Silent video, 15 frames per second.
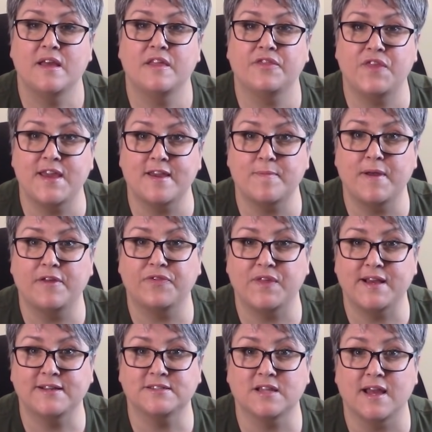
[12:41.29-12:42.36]
Think about
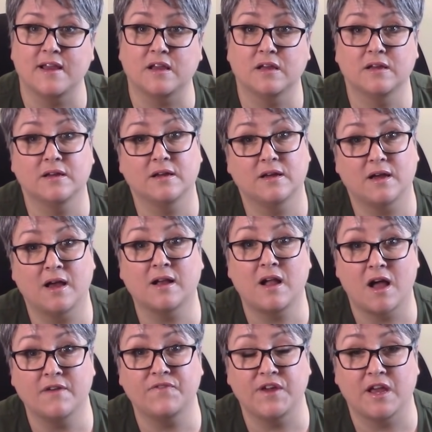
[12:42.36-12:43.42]
things like a
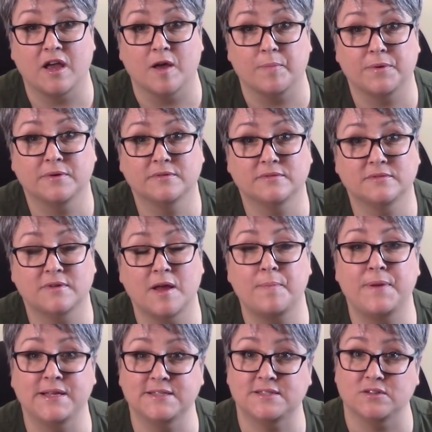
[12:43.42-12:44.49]
coffee cup, a
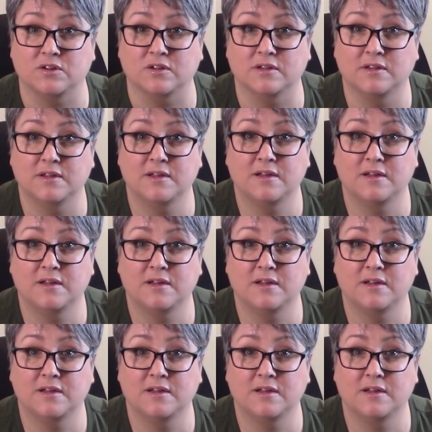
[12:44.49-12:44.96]
pencil,